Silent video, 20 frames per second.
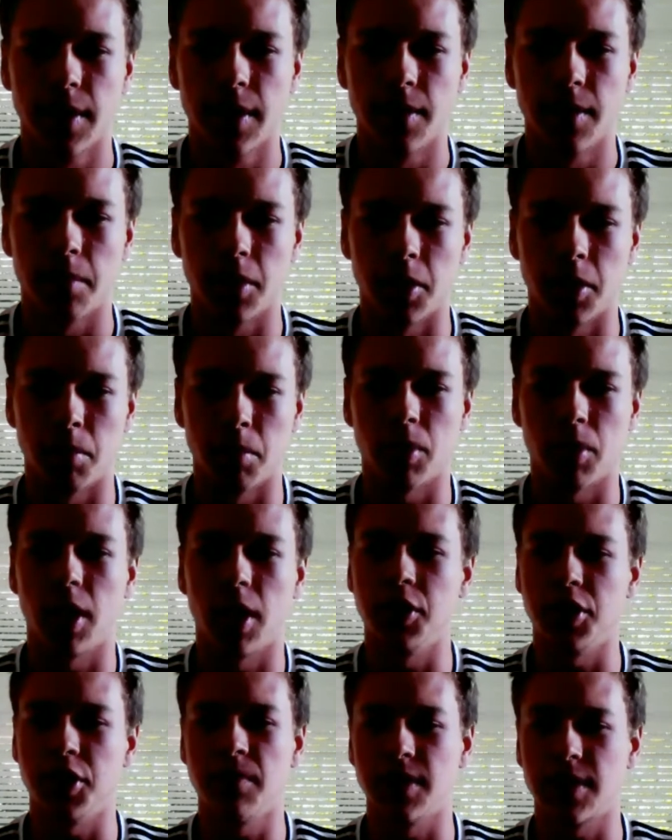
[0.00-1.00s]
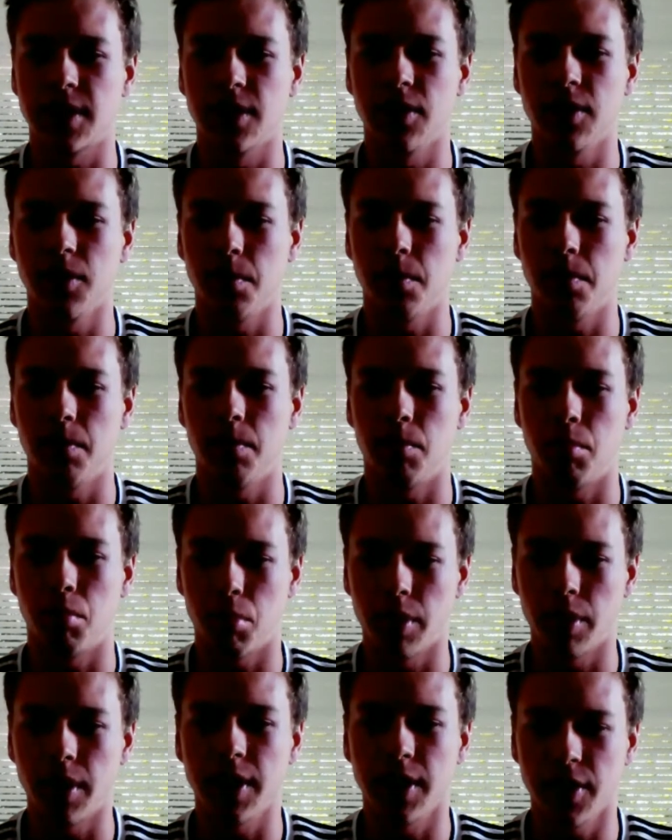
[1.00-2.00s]
But LeBron James is still
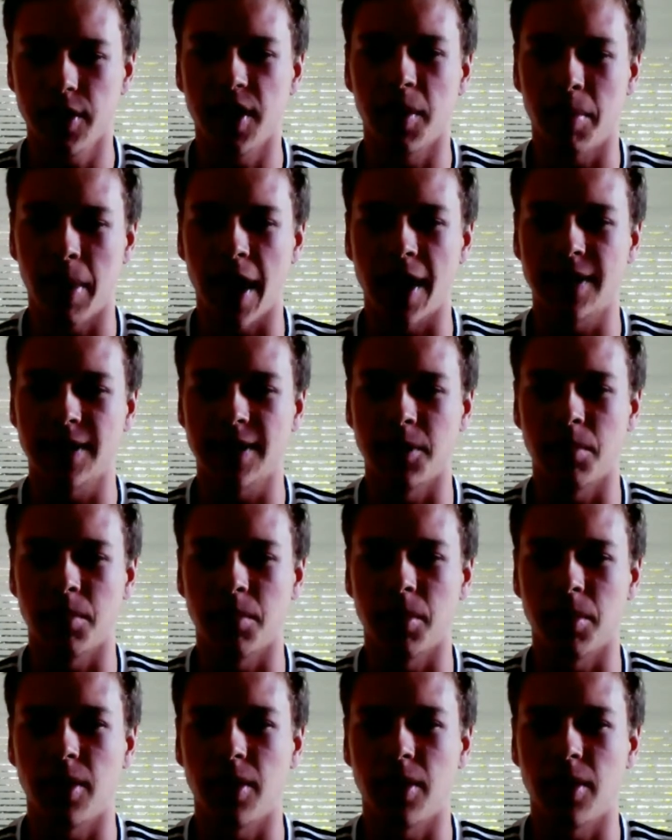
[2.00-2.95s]
pretty good at basketball.